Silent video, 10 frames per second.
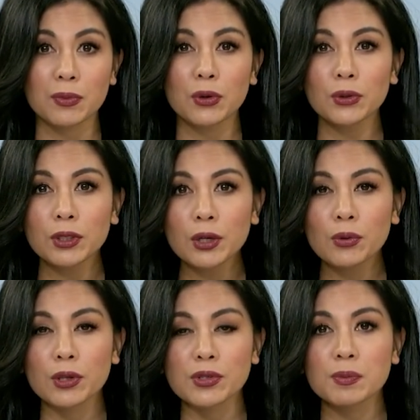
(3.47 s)
Earlier
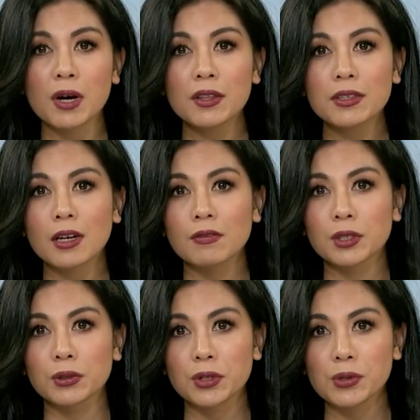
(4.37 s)
this month, Governor
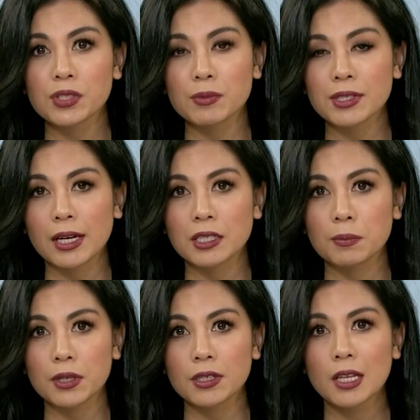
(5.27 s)
Newsom signed a
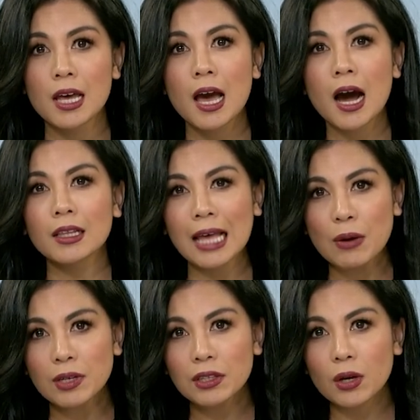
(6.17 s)
bill
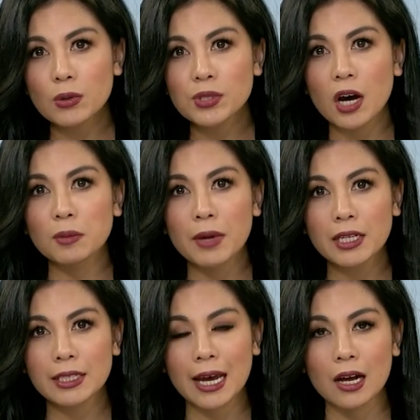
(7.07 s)
allowing those on
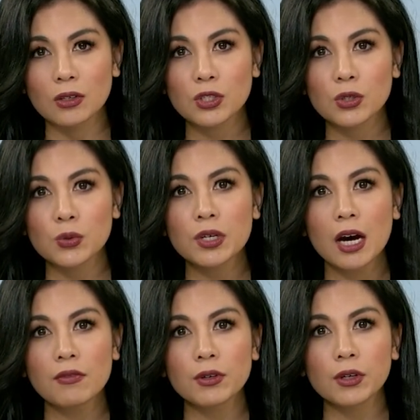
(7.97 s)
Medi-Cal to
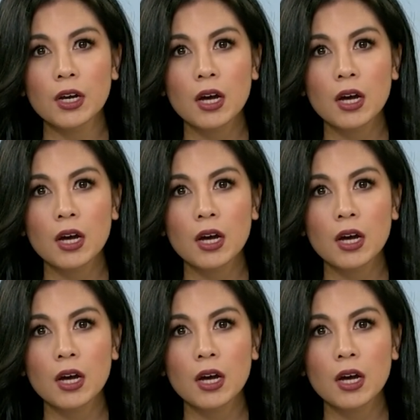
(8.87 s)
cover